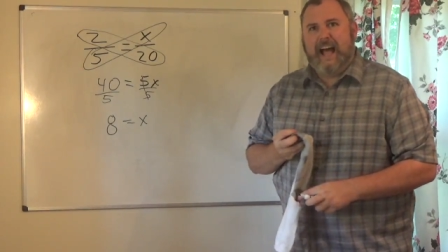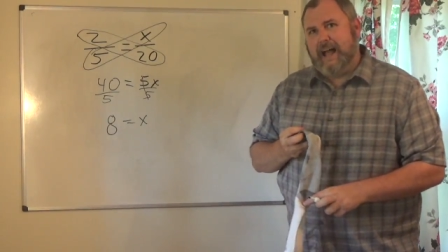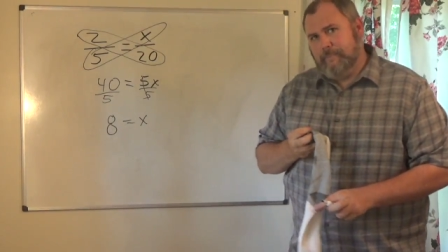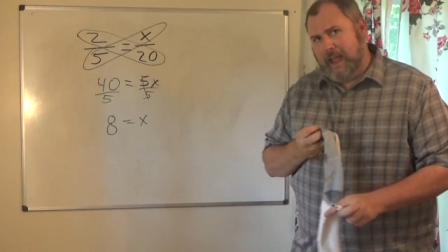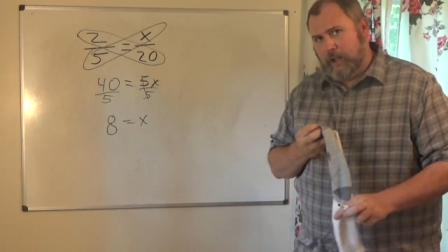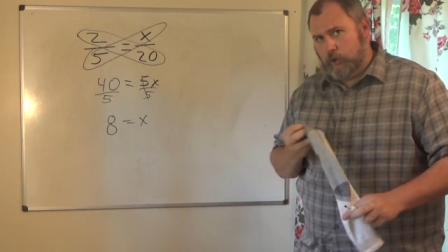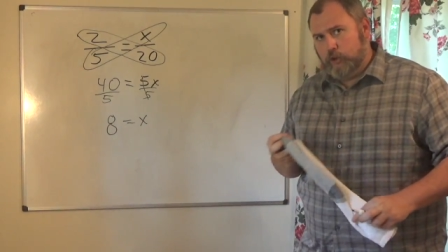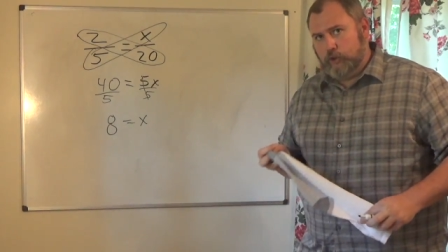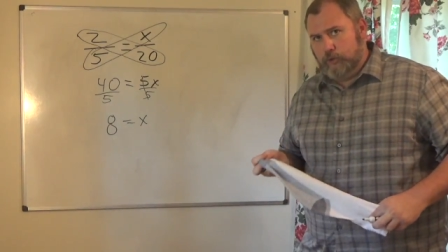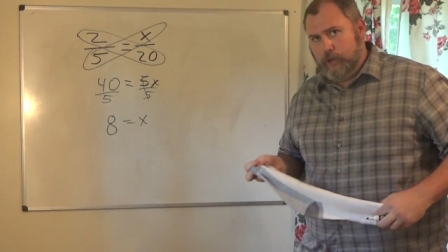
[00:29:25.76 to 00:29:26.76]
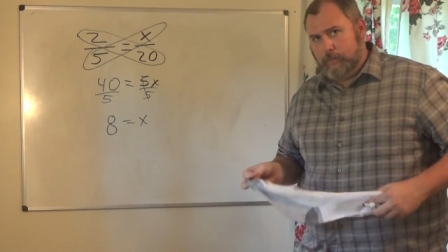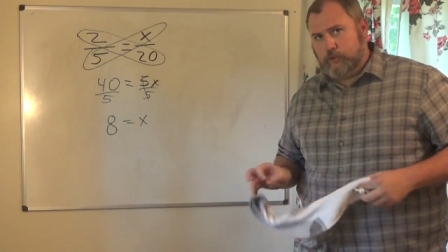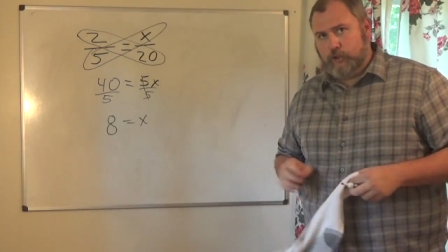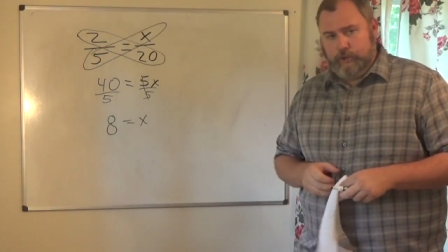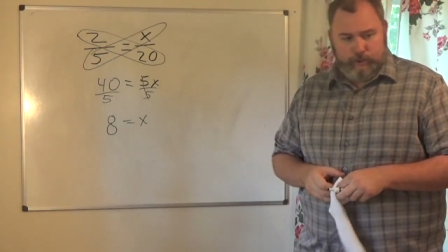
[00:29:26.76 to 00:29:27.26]
I'm not going to do number
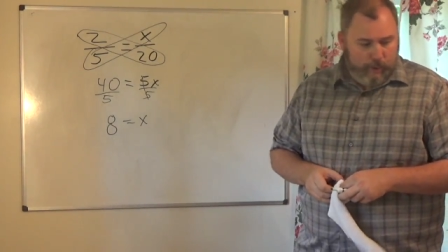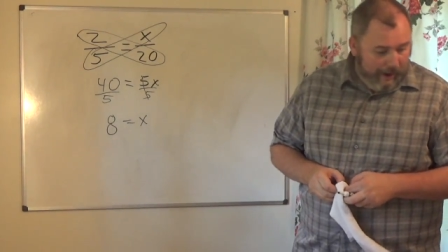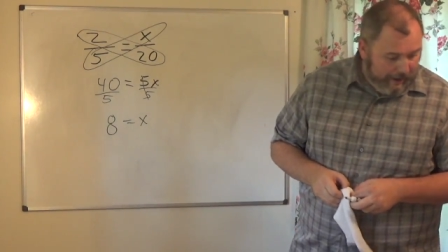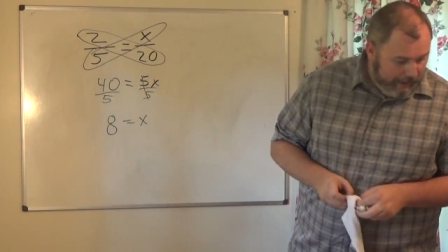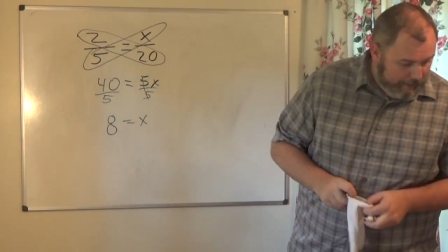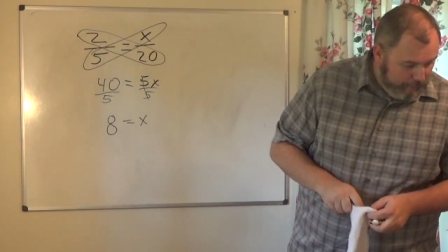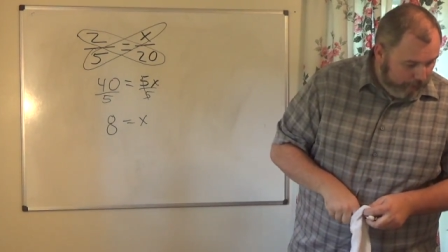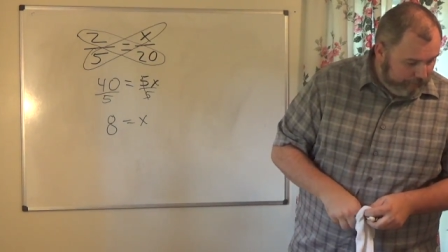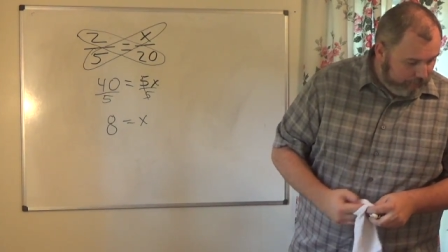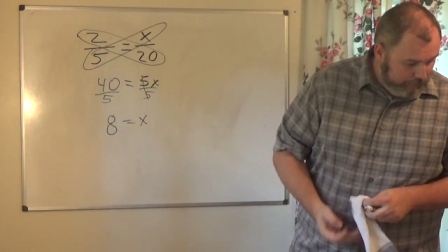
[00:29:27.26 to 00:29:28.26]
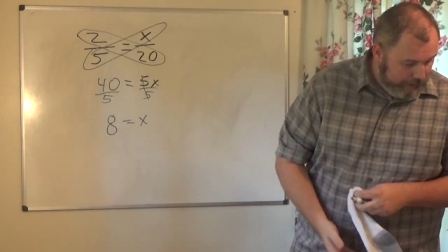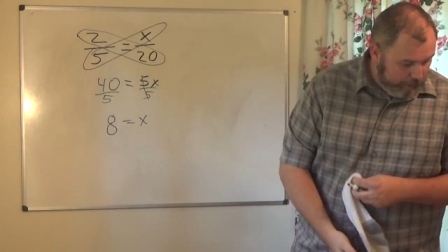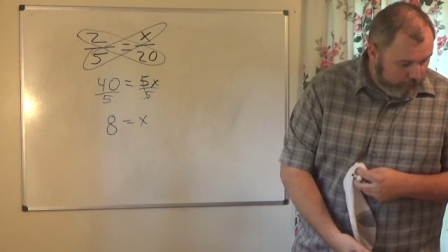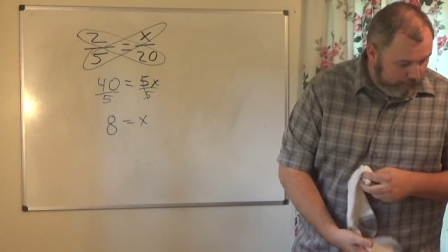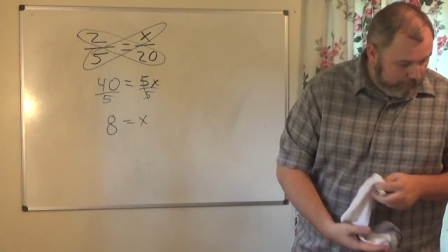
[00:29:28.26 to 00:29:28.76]
2, and I'm also
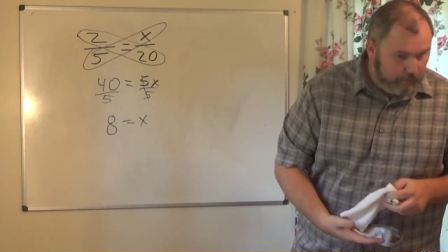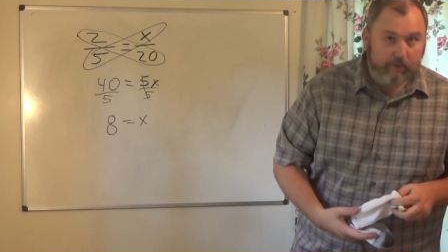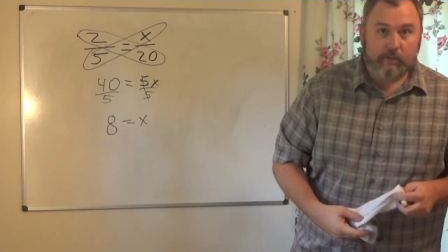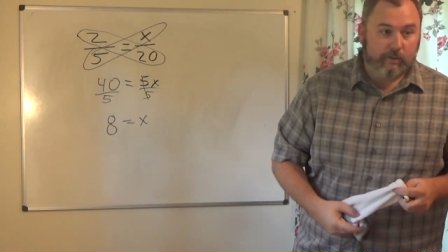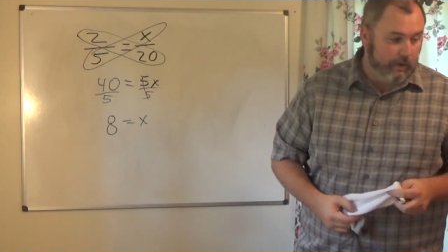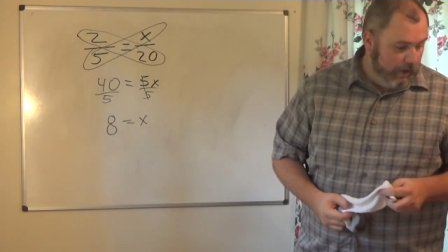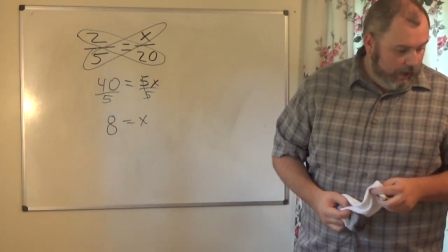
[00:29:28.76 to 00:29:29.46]
not going to do